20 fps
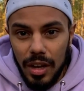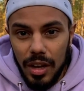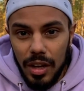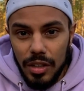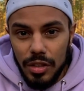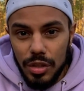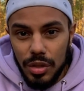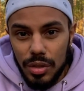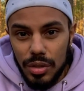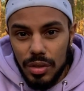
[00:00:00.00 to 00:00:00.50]

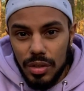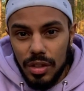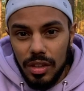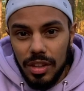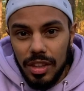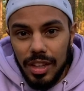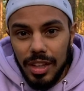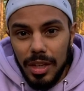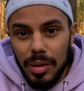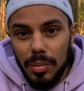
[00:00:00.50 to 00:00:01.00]
Just
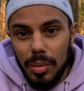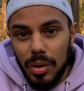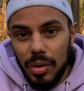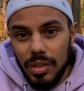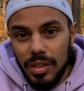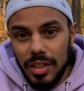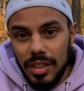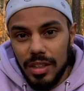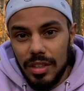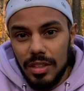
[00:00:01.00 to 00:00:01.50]
think about
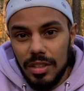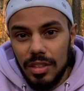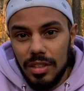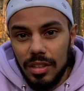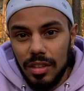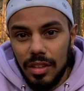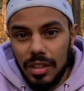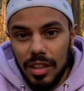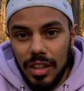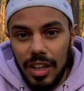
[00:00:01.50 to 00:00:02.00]
this.
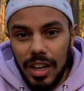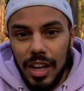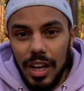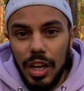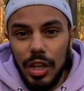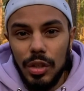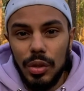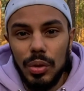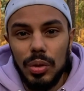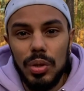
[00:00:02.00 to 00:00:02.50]

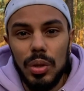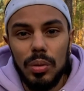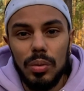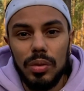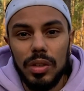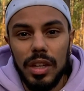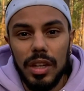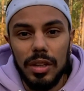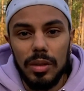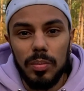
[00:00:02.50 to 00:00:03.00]
You don't
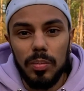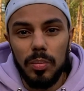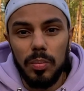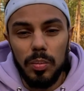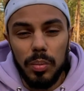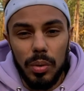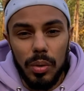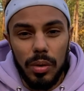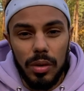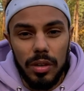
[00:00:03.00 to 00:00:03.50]
get
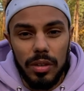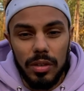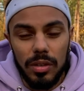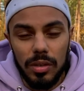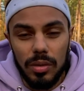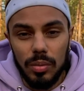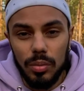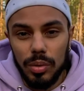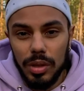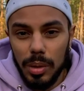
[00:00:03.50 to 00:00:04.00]
born
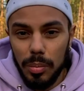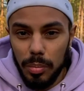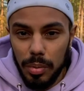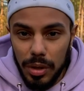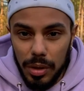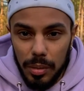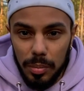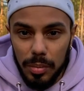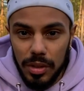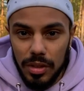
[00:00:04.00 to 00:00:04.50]
with a
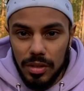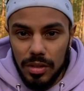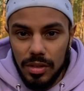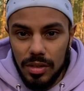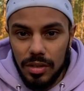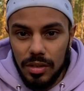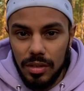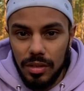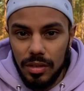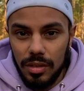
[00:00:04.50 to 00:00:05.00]
purpose.
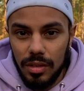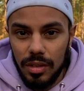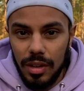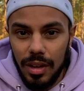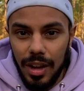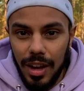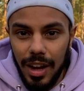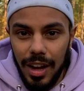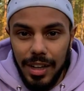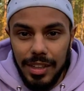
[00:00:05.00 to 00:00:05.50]

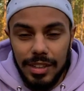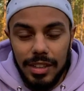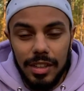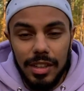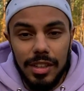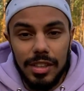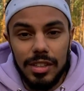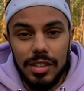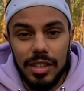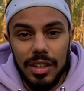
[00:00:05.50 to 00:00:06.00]
Until a
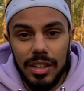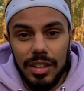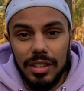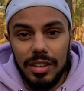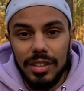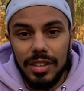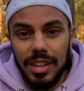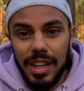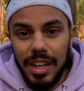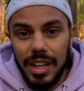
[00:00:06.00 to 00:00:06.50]

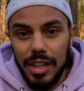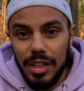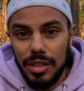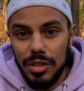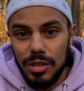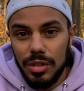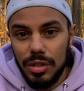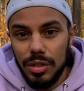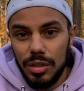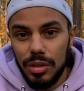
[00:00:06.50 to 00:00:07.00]
certain
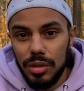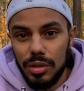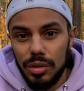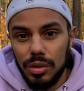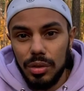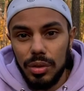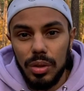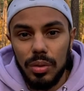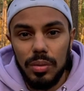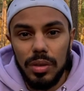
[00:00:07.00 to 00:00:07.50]
age, you
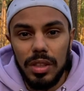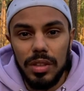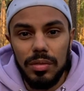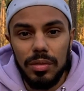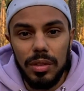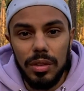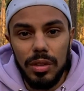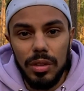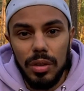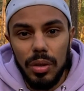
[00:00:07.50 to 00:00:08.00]
don't
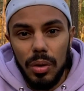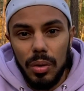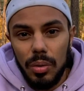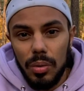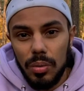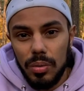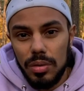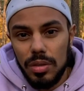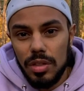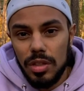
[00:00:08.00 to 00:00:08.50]
even know
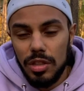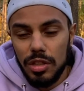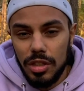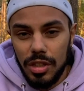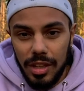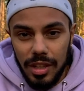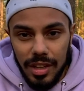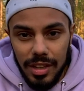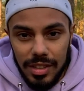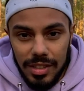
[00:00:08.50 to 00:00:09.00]
such
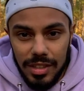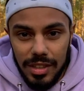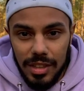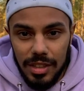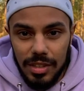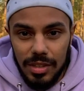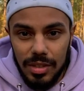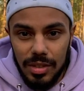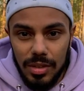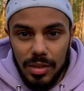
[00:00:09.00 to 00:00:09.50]
thing
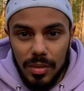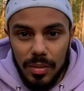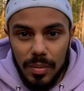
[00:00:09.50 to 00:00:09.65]
exists.